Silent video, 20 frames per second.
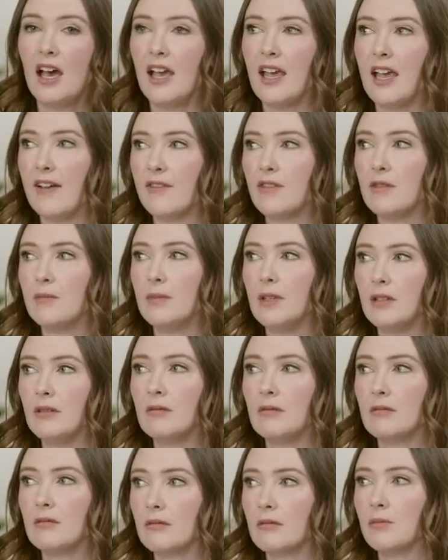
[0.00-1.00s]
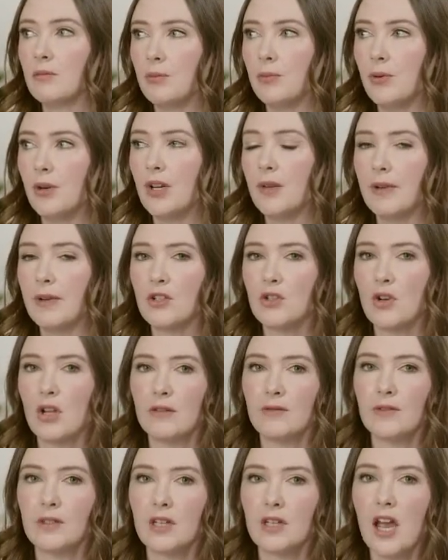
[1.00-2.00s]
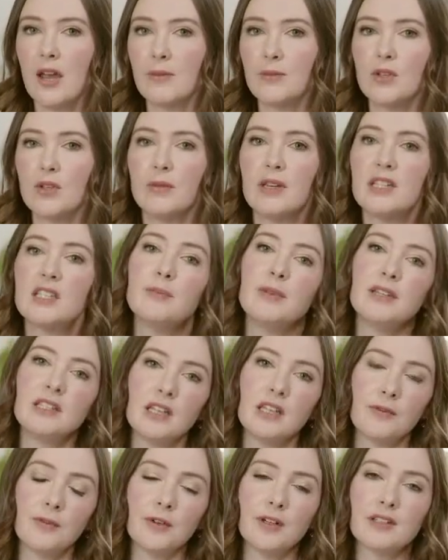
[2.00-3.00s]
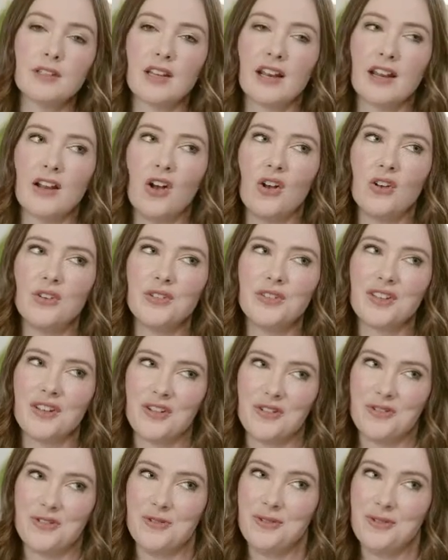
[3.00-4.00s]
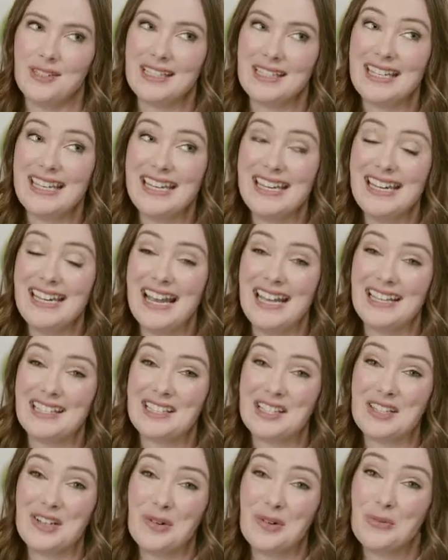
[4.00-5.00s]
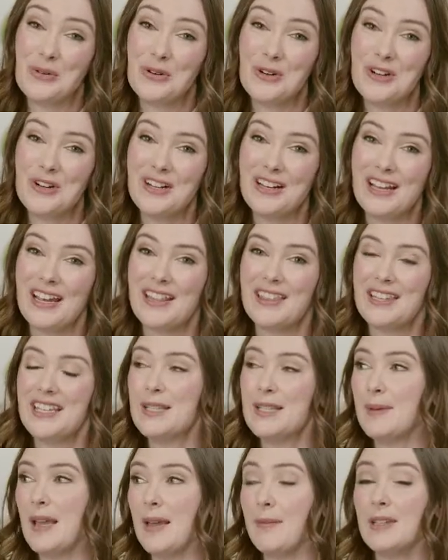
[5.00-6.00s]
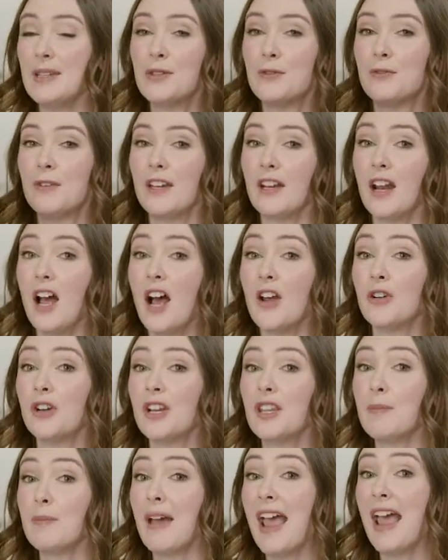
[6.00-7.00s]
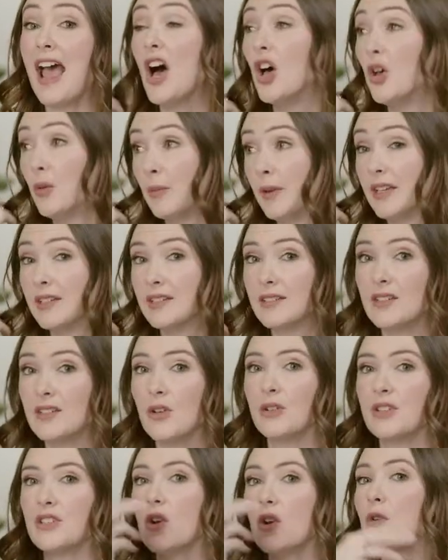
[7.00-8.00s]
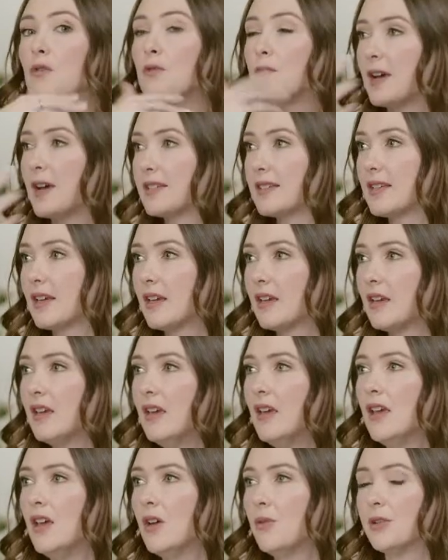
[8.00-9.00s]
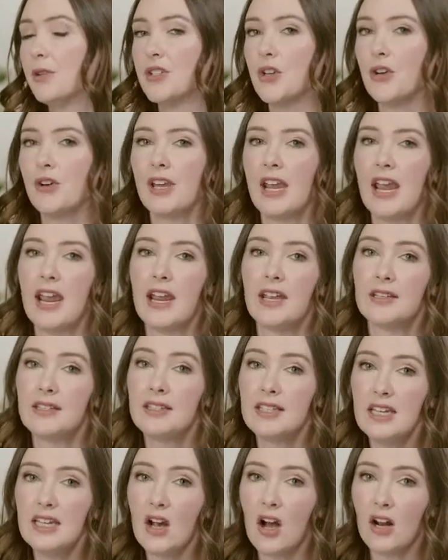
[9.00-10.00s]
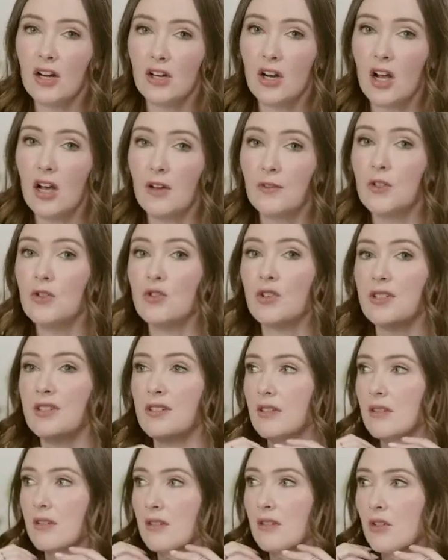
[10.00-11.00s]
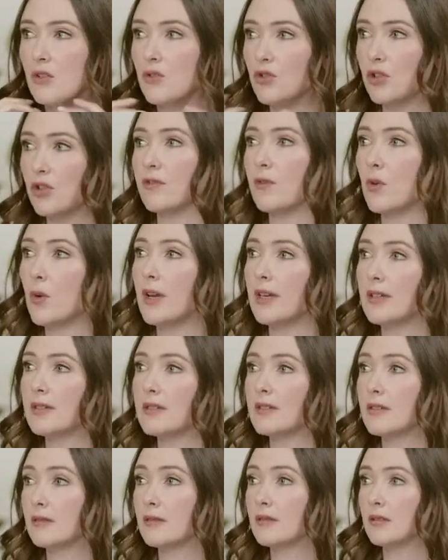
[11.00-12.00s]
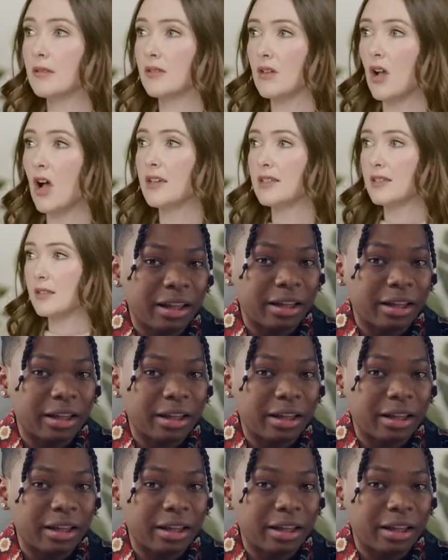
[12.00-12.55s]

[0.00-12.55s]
I have them in pretty much all of the time. So it makes a big difference. And I also ski and snowboard, and oh, these boy. babies fit underneath my helmet. So it's no fussing with turning A and C on and off. You just use your voice. Yeah, I awesome. feel